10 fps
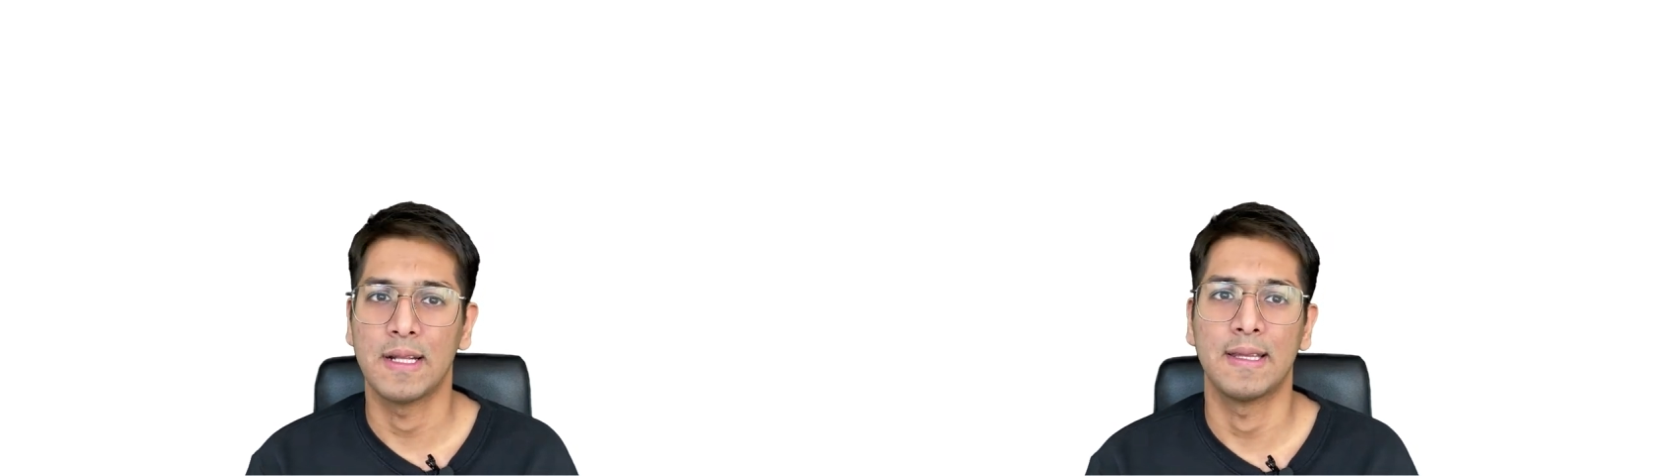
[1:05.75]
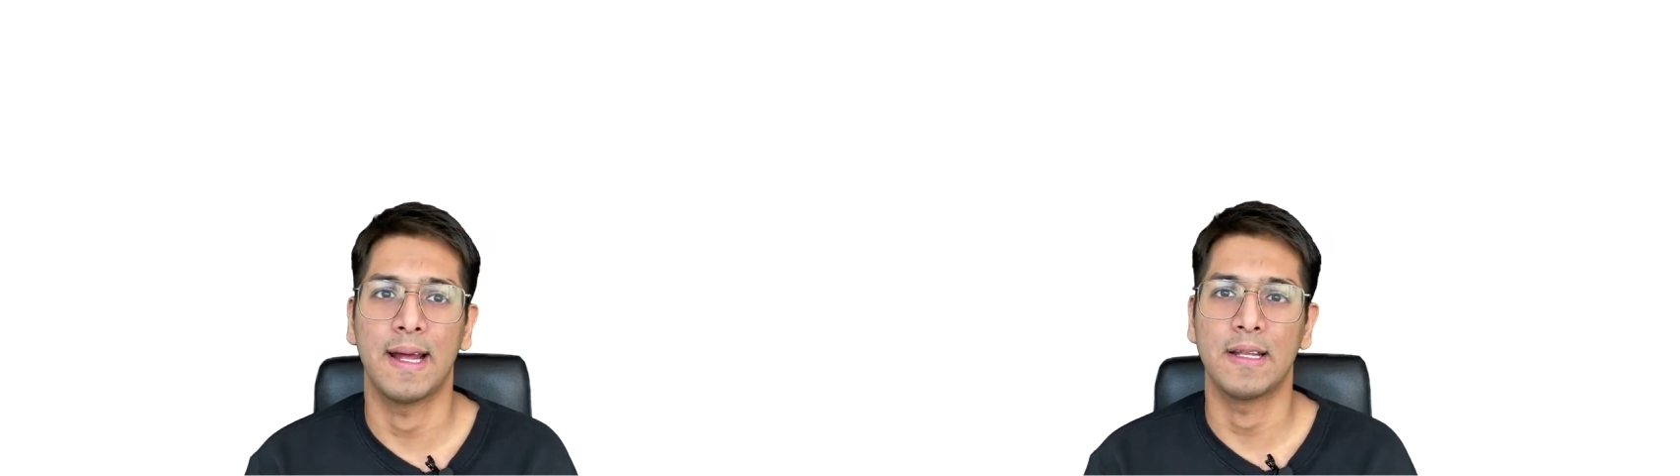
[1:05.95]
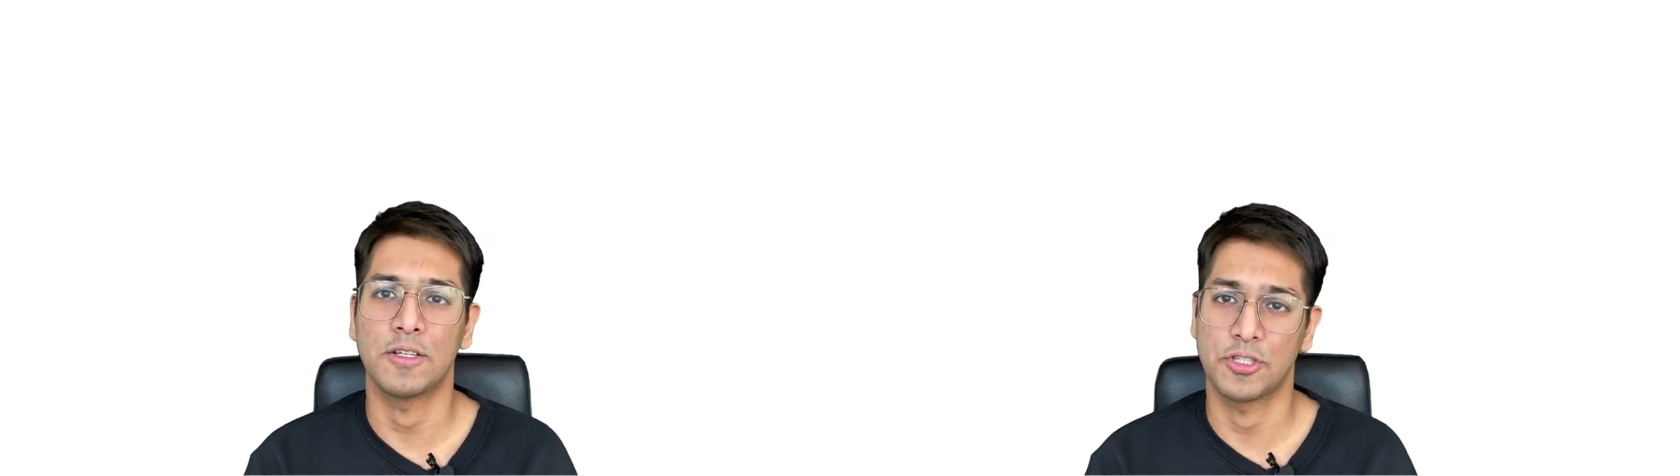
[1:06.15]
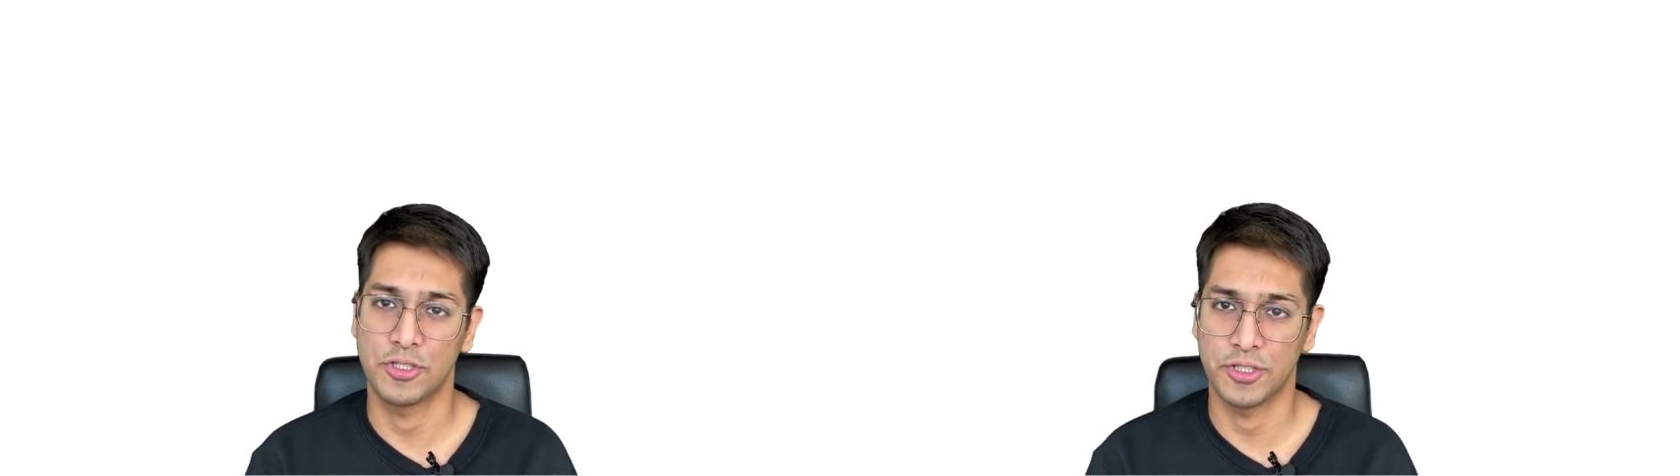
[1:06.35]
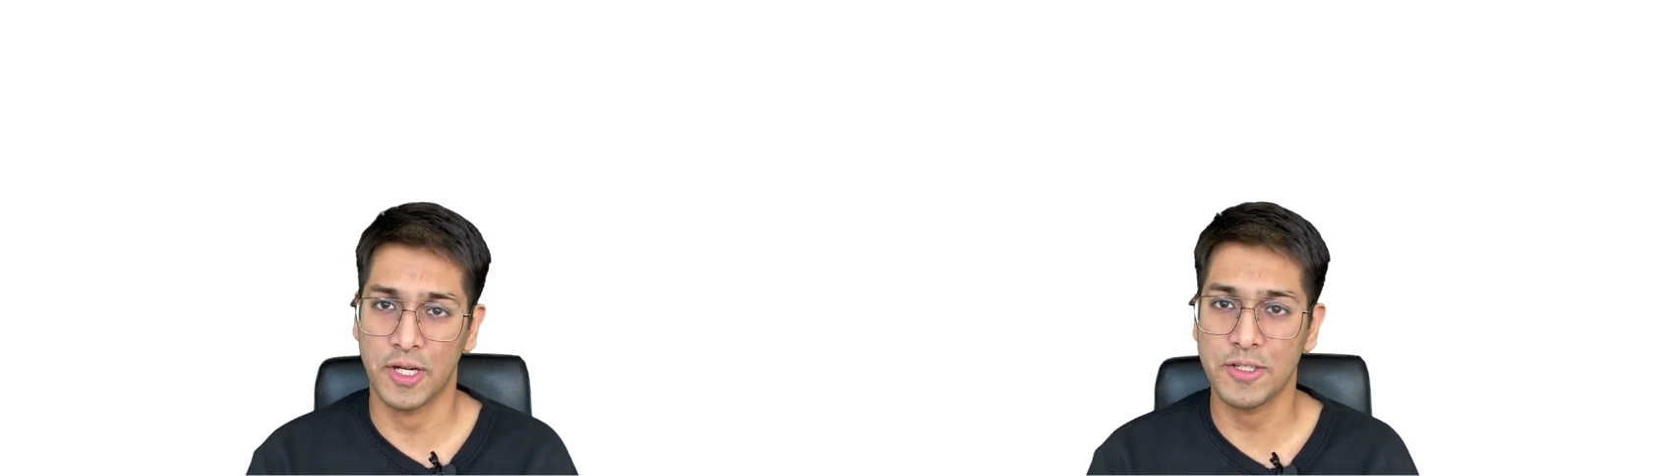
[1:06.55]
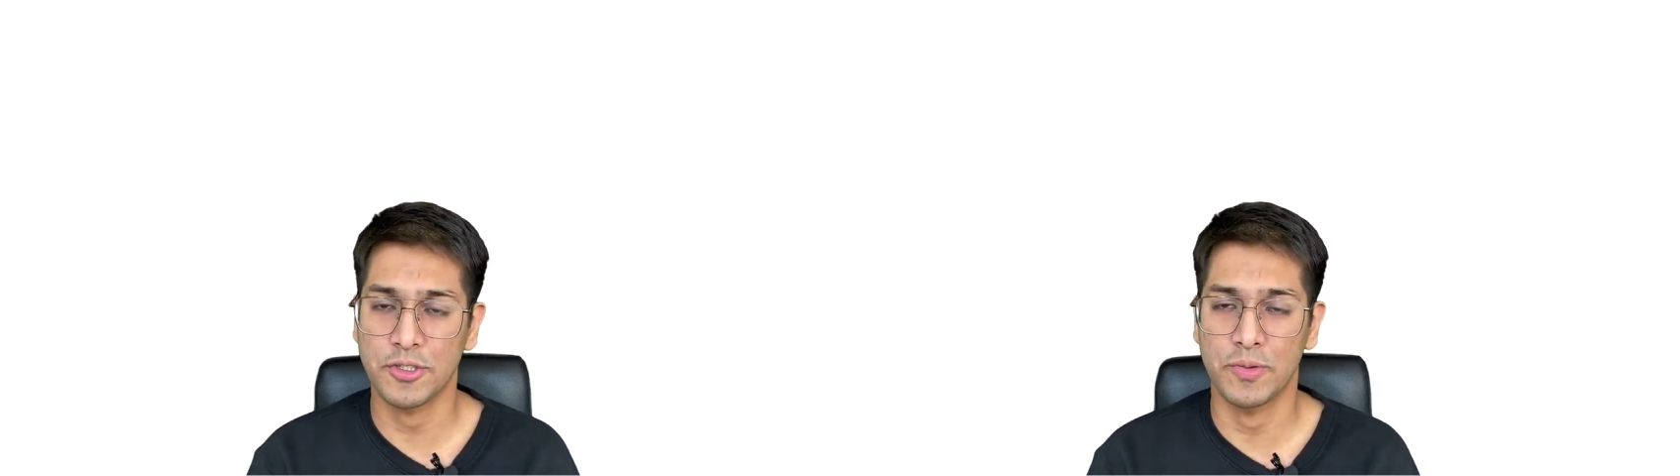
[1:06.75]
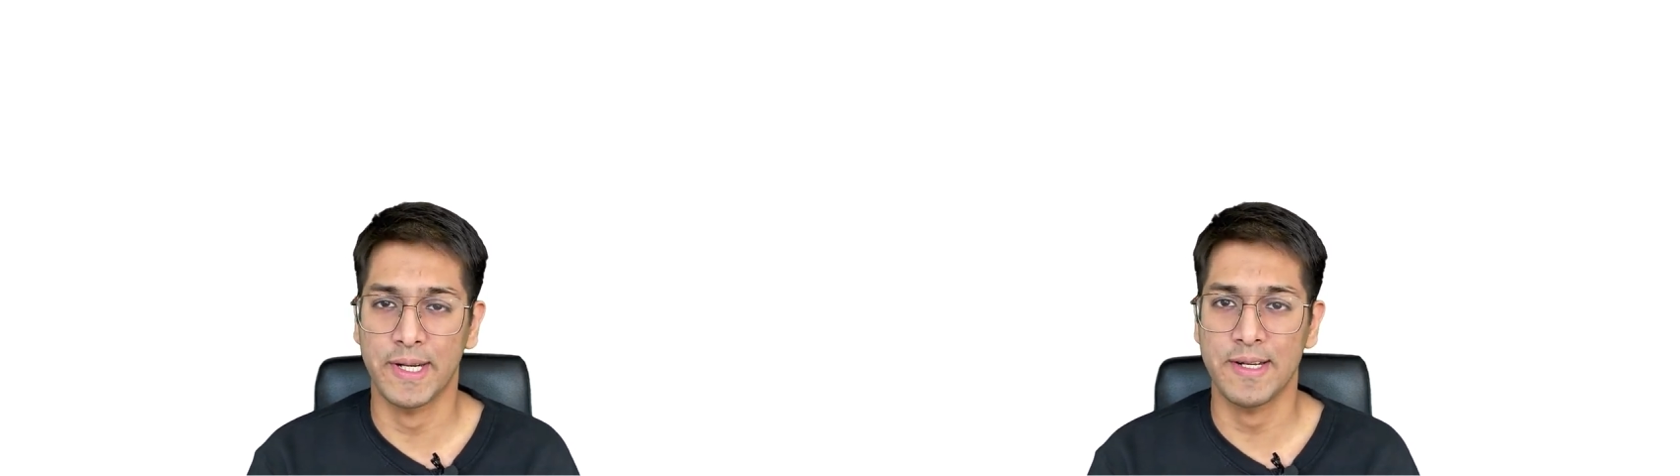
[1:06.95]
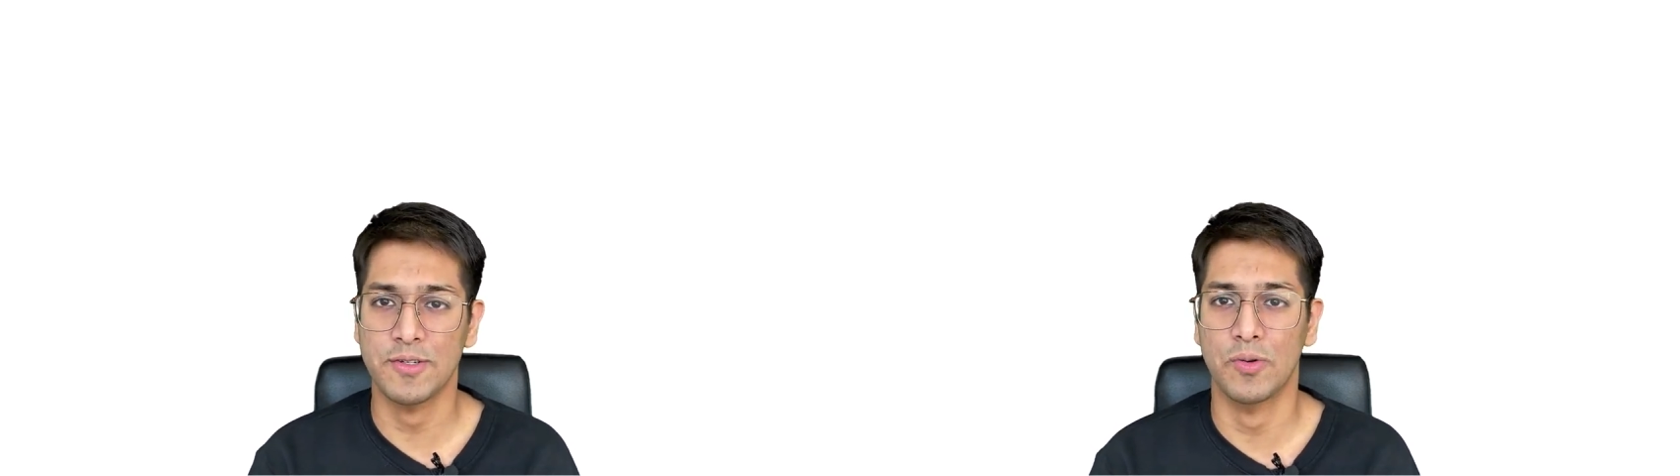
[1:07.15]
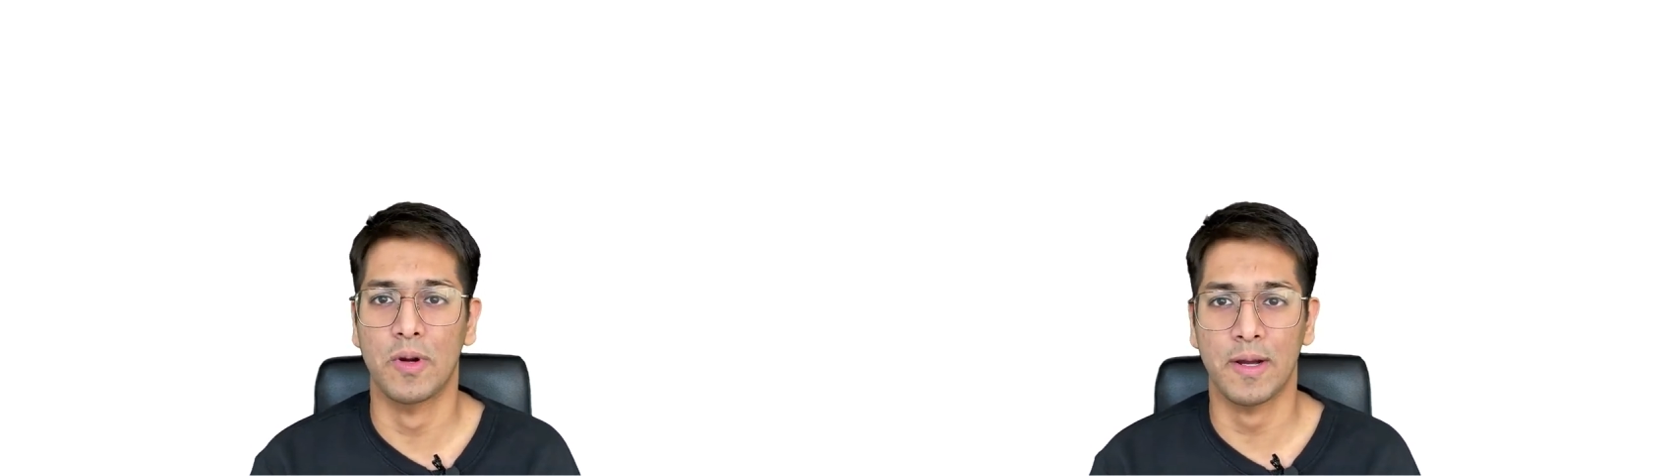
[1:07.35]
that the young students who